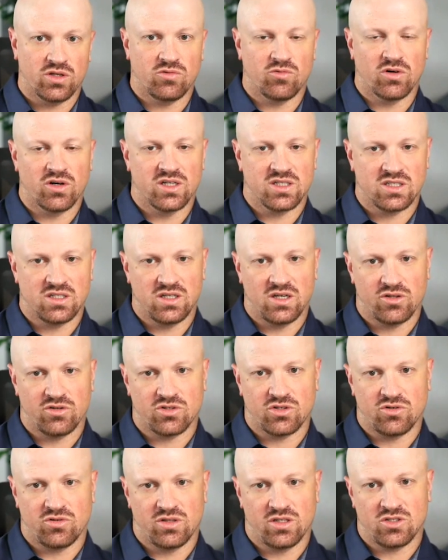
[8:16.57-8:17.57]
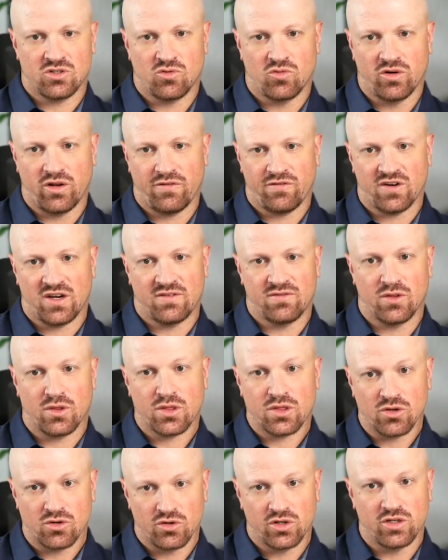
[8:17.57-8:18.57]
whereas the others are in the 25 to
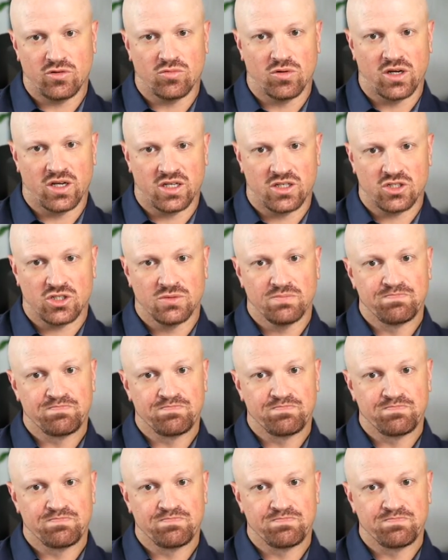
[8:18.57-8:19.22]
30 range.